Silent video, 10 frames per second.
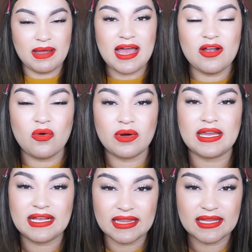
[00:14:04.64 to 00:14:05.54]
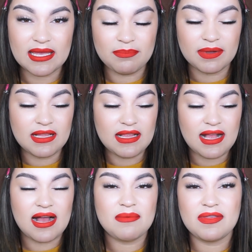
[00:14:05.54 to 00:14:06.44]
back, or a clip.
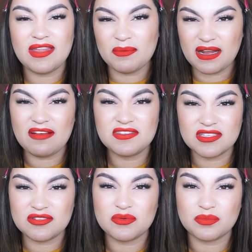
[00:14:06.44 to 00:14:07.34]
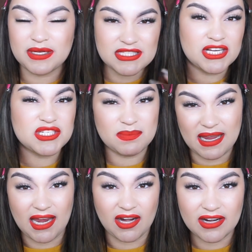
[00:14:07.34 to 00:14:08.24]
And then I would have to retouch
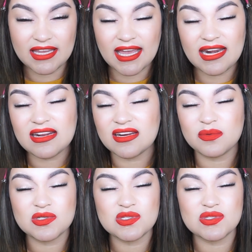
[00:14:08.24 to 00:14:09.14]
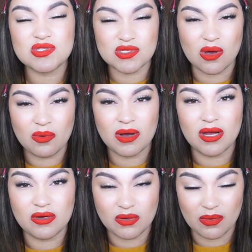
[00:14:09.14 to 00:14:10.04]
my hair again, and it was so
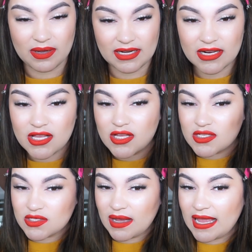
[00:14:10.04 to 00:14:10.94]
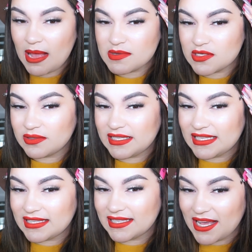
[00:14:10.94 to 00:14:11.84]
annoying. So I absolutely
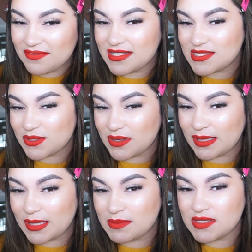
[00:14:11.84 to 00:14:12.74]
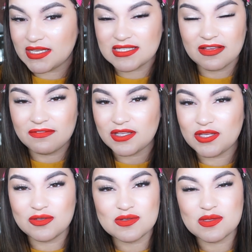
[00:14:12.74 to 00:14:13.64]
love these little clips. You can
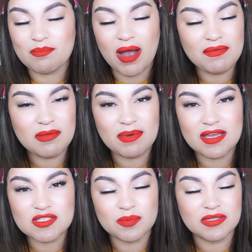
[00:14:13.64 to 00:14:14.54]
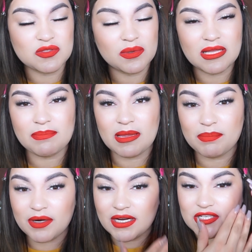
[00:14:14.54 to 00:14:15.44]
definitely use bobby pins with toilet
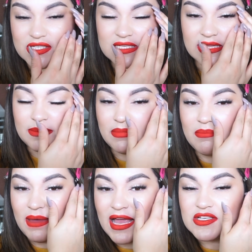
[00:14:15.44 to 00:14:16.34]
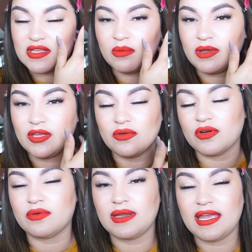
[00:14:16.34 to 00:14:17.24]
paper and just clip them back, so that way you don't
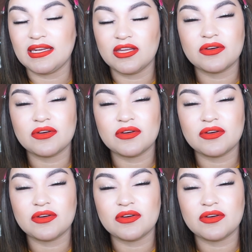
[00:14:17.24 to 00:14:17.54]
create any